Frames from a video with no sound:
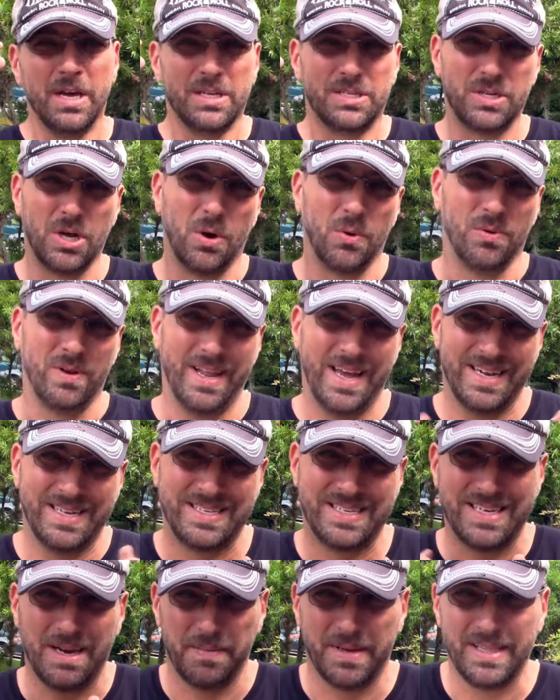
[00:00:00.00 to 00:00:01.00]
So
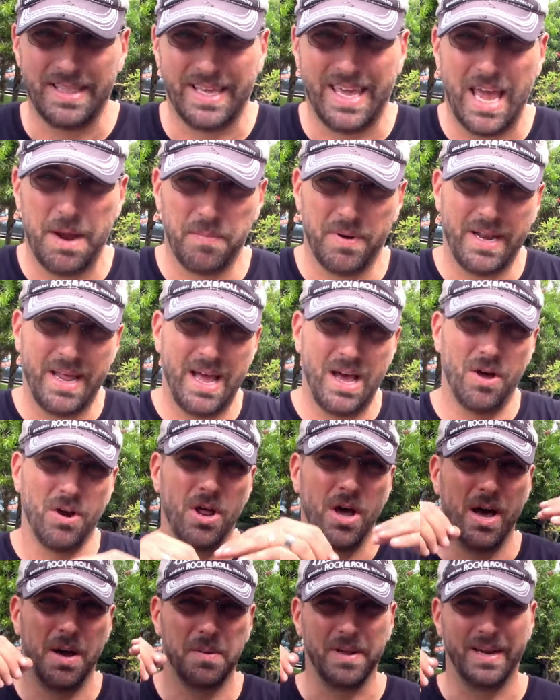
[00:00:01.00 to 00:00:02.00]
let's, I'm gonna get the camera down,
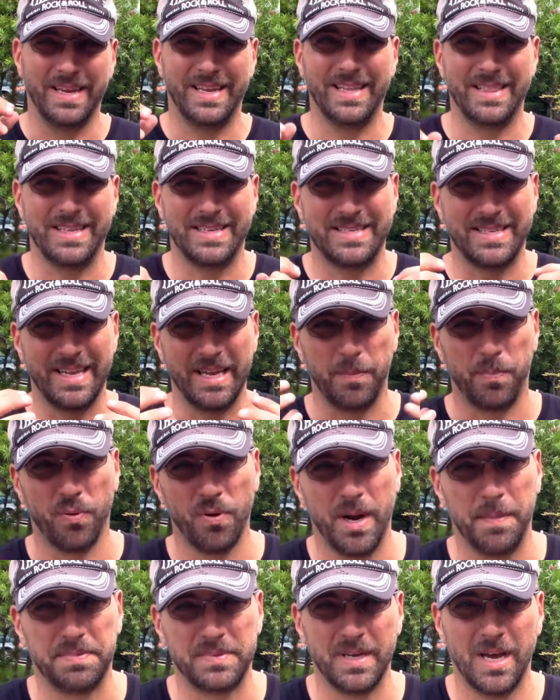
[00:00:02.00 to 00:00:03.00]
I'm gonna get this thing
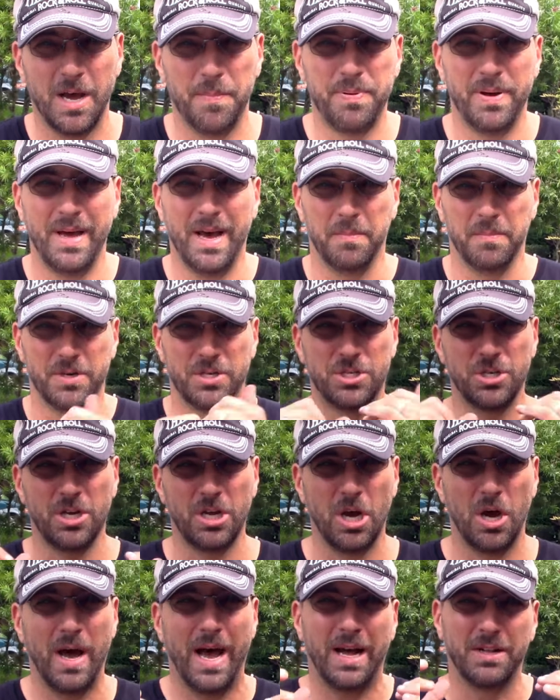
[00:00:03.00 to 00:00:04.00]
prepped up, I'm gonna show
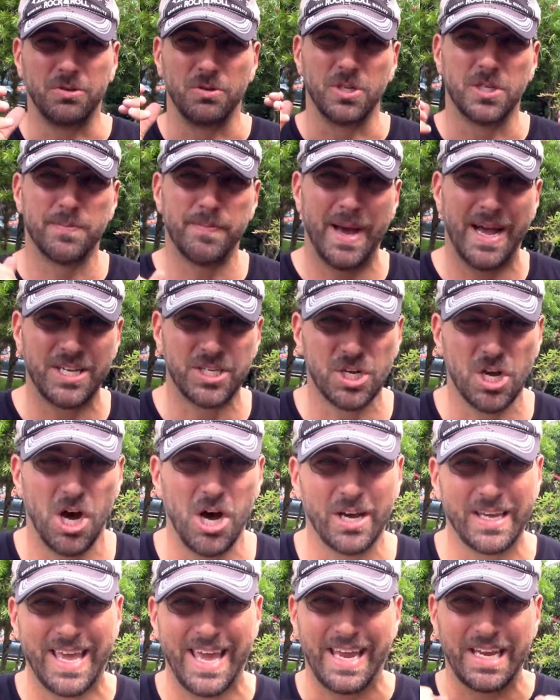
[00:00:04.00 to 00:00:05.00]
y'all how to
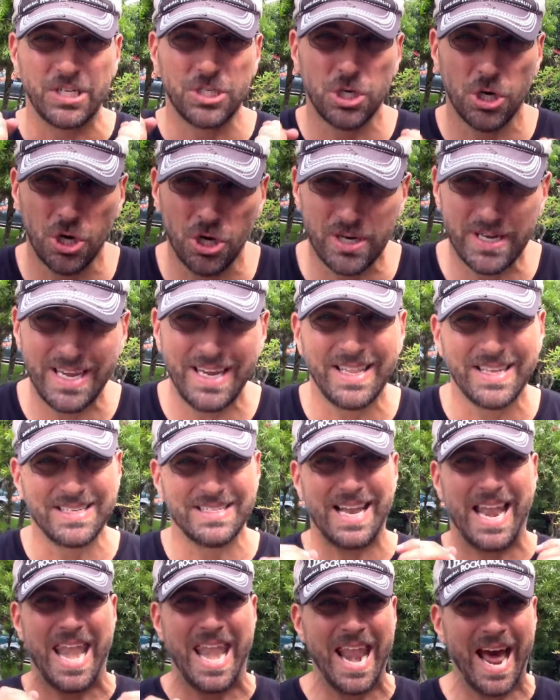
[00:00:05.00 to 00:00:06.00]
spatchcock a turkey. This
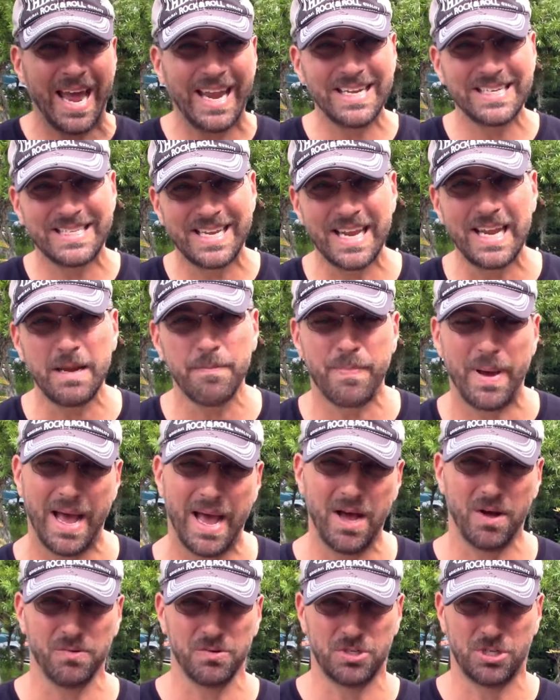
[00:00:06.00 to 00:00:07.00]
is a 19
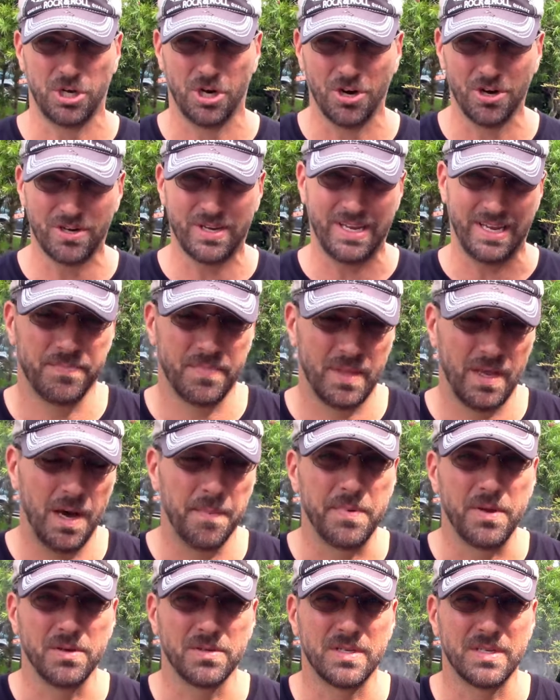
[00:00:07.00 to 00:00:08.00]
pound turkey. I'll
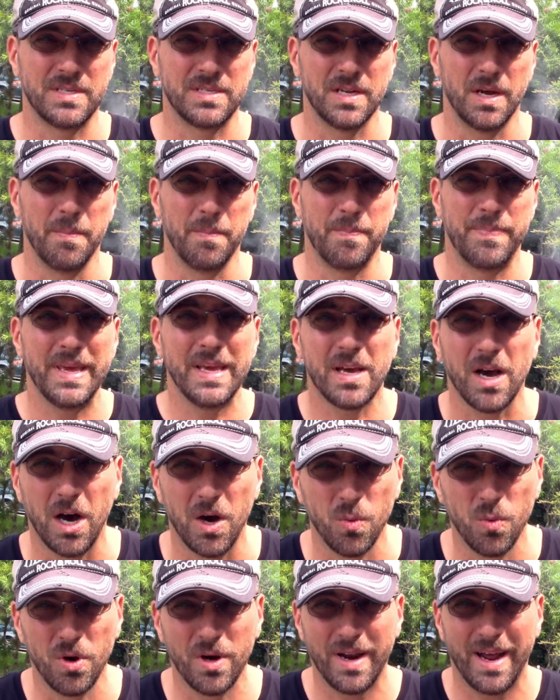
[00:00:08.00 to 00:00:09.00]
be using some
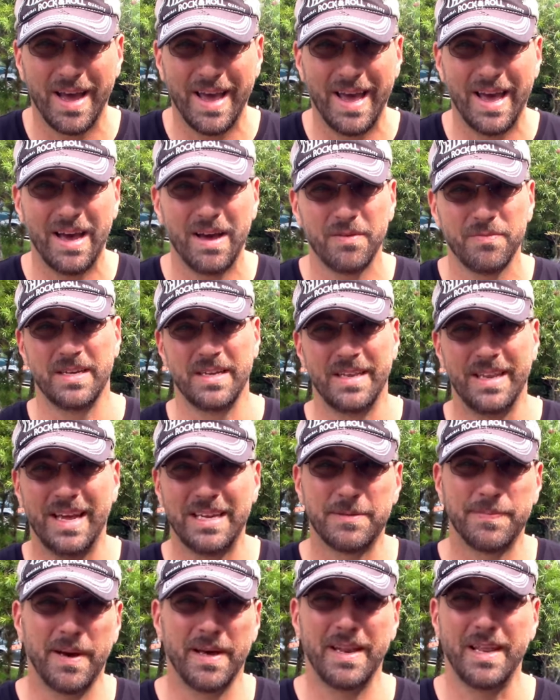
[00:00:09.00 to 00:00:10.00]
pecan wood I have, and
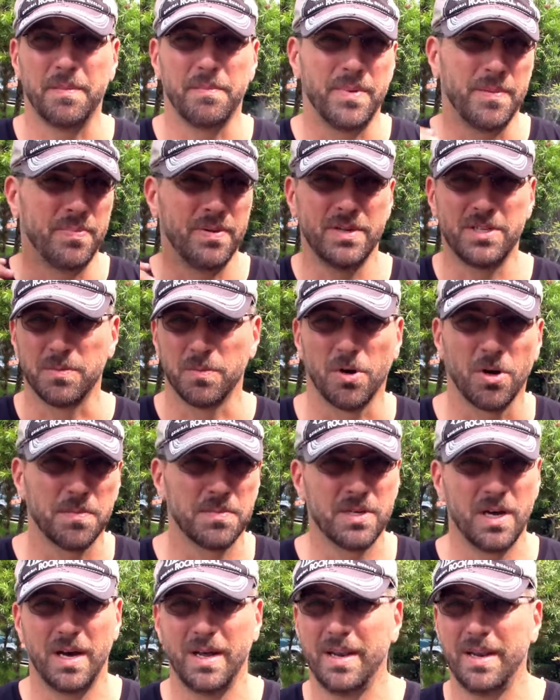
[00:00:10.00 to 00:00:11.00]
that's about it. I'll be putting some
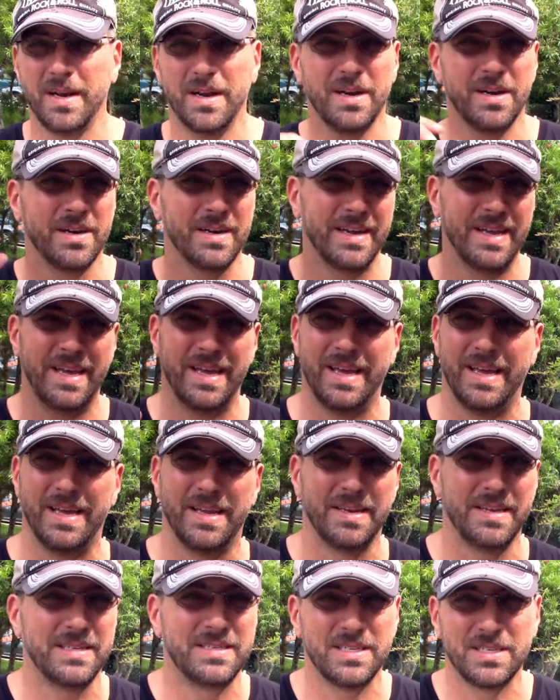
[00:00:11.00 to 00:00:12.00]
herbs on there,
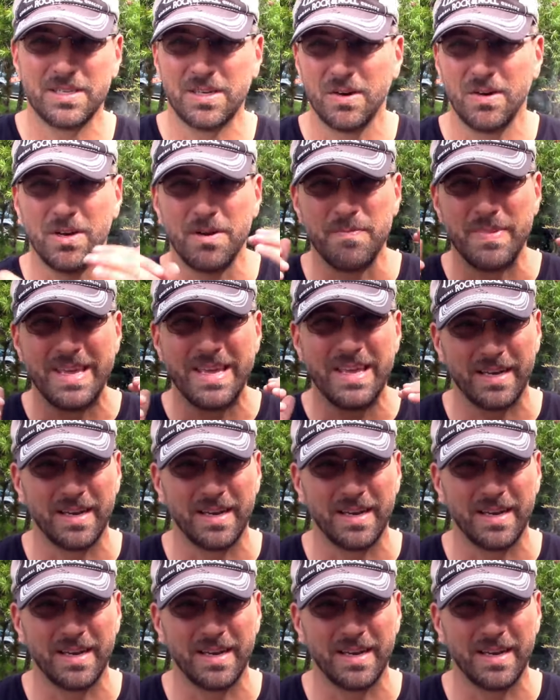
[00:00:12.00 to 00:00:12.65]
and this is gonna be